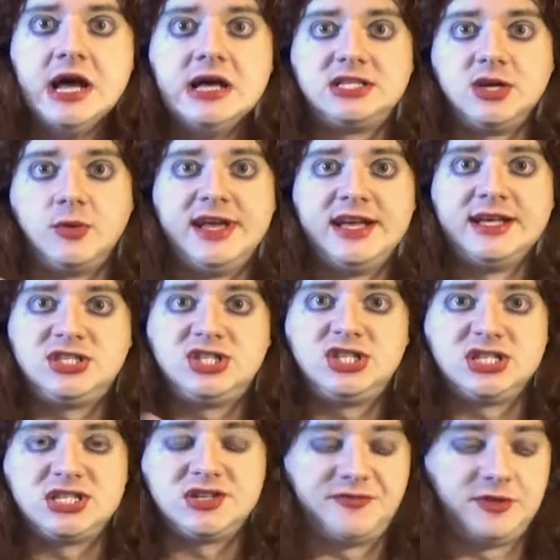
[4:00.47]
So here's
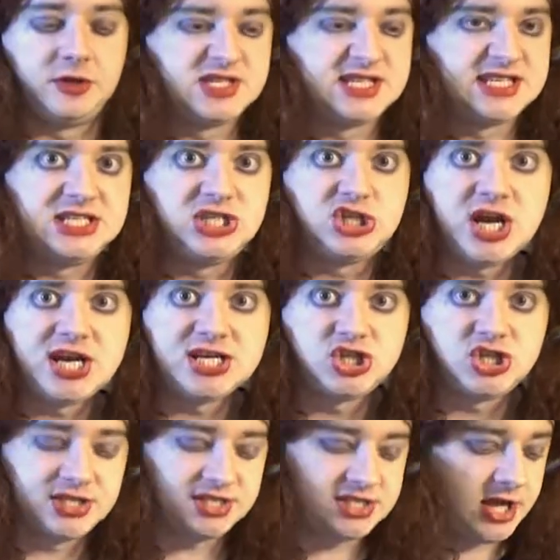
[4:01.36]
just a few
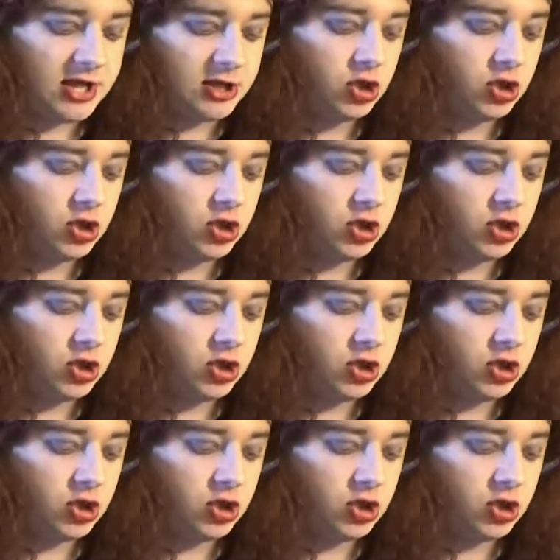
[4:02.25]
suggestions here.